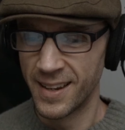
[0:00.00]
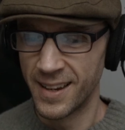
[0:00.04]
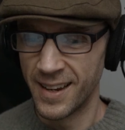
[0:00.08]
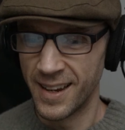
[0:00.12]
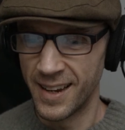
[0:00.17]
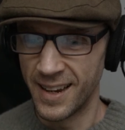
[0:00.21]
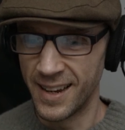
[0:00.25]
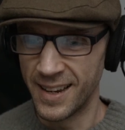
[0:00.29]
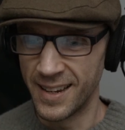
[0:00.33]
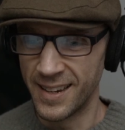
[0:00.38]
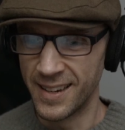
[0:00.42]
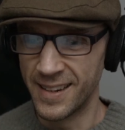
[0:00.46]

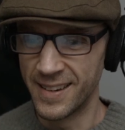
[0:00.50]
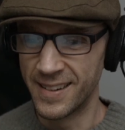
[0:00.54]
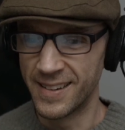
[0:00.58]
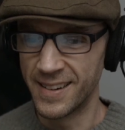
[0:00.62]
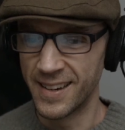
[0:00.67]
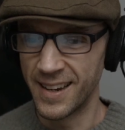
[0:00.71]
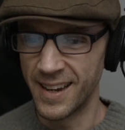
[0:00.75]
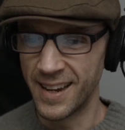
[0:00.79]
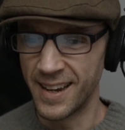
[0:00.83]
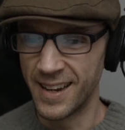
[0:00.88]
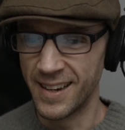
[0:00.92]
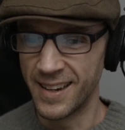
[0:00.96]
and
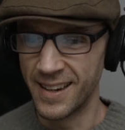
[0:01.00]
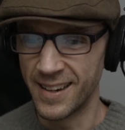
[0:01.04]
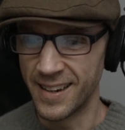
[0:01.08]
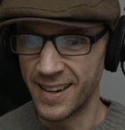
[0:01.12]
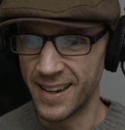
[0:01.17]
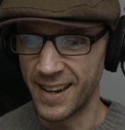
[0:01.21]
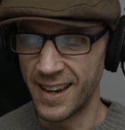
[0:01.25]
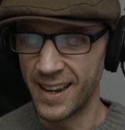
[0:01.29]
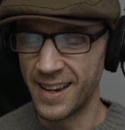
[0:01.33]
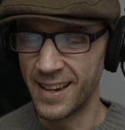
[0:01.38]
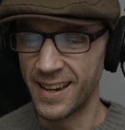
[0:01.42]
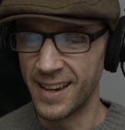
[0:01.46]
and
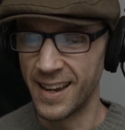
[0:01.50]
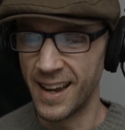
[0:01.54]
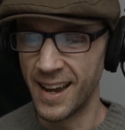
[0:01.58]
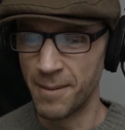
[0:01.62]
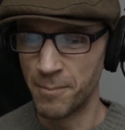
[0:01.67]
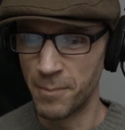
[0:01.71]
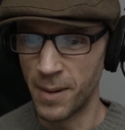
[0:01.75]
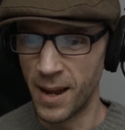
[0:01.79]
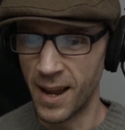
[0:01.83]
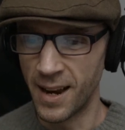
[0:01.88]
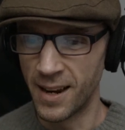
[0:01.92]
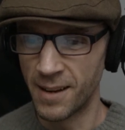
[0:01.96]
and
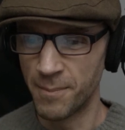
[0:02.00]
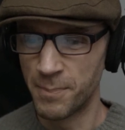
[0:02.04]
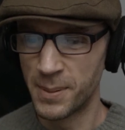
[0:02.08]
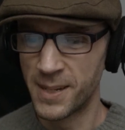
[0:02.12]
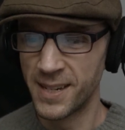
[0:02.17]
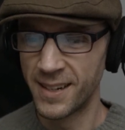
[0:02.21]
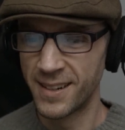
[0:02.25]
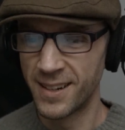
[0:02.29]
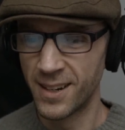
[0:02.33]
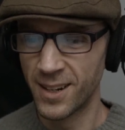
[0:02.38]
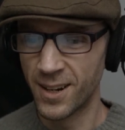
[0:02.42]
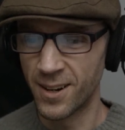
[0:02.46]
and and a
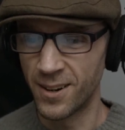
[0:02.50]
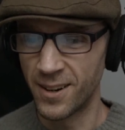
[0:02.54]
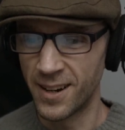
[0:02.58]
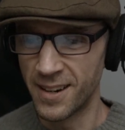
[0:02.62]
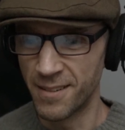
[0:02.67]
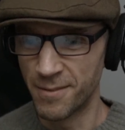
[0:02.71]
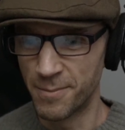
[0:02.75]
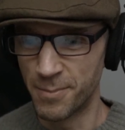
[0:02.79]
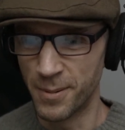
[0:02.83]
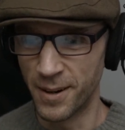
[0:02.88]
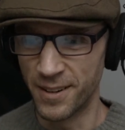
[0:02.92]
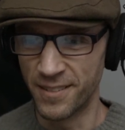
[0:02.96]
particular kind
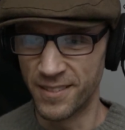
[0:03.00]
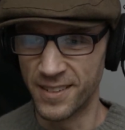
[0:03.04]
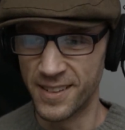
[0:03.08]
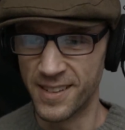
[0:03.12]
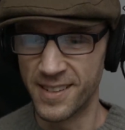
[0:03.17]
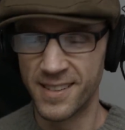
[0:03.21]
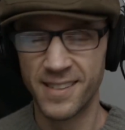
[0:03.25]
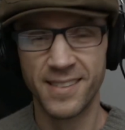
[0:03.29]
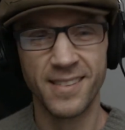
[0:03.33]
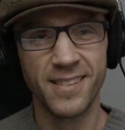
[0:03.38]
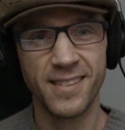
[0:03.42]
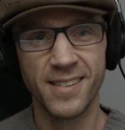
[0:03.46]
of
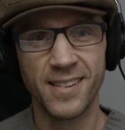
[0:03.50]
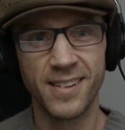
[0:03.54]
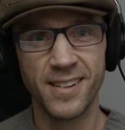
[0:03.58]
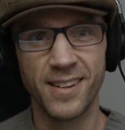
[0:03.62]
brothers,